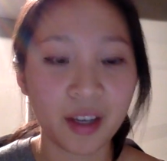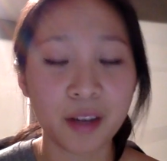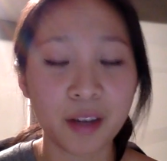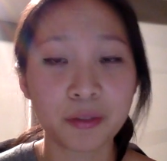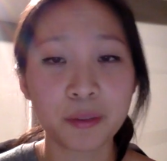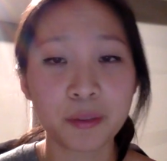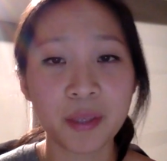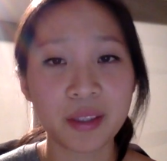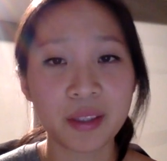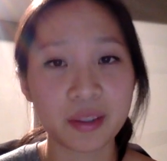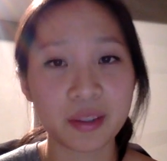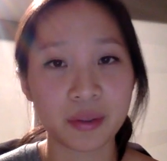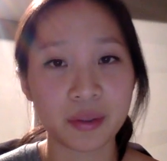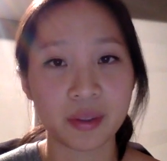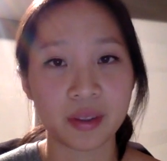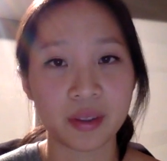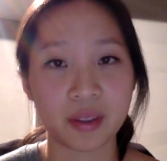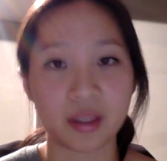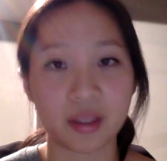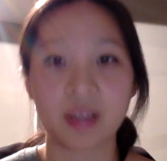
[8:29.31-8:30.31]
For me, this
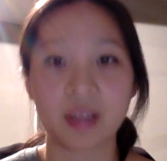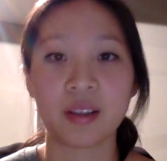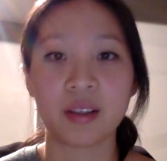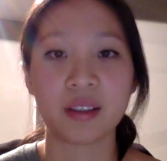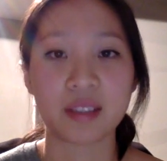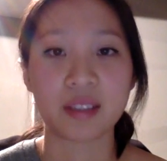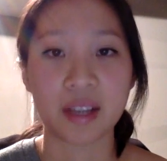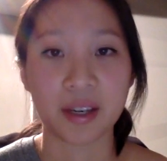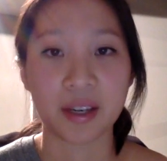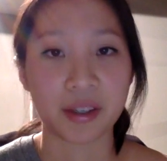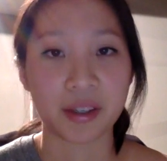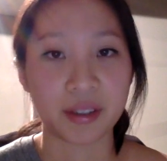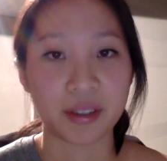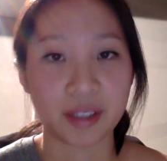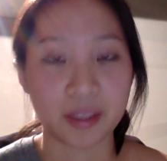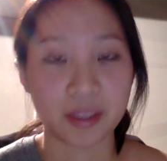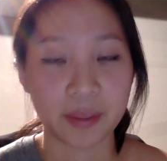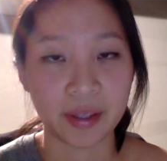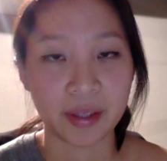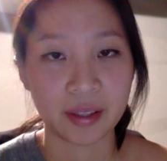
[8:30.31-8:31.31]
was the entire
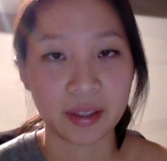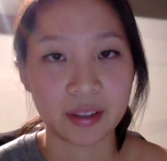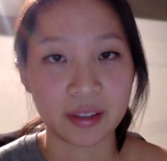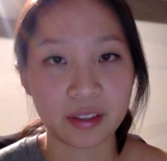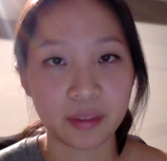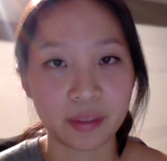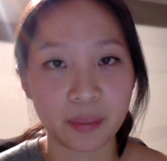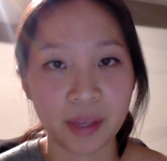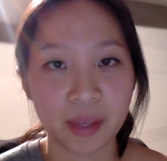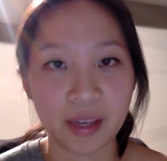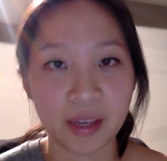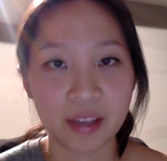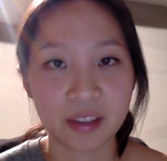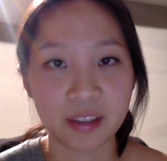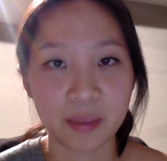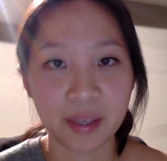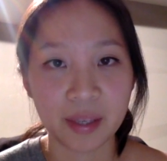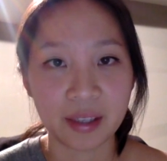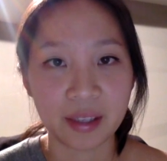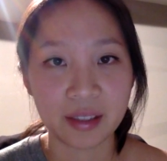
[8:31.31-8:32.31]
experience of playing
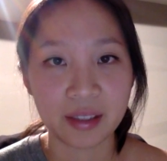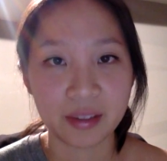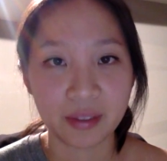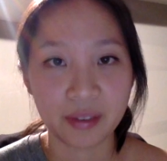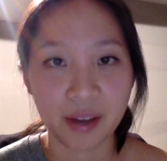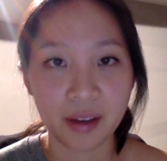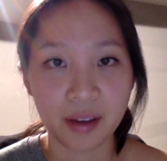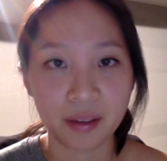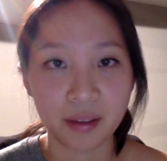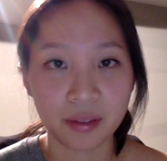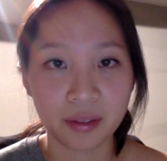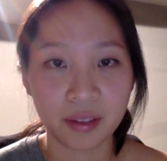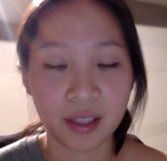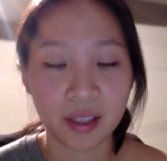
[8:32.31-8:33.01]
Sibelius 5.